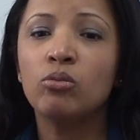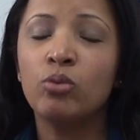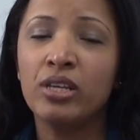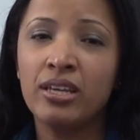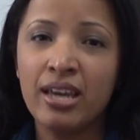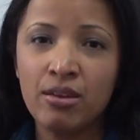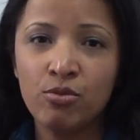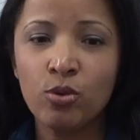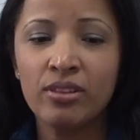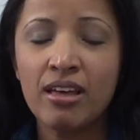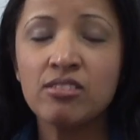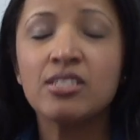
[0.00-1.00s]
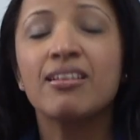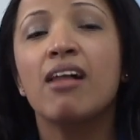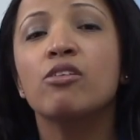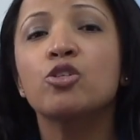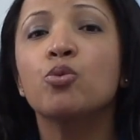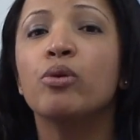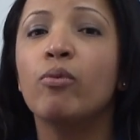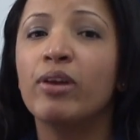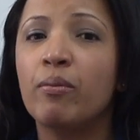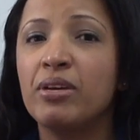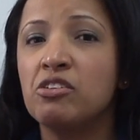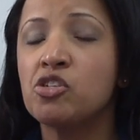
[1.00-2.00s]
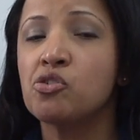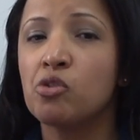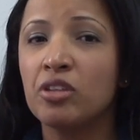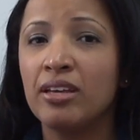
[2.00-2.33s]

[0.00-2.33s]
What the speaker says: we gave you $1,000, we want to make sure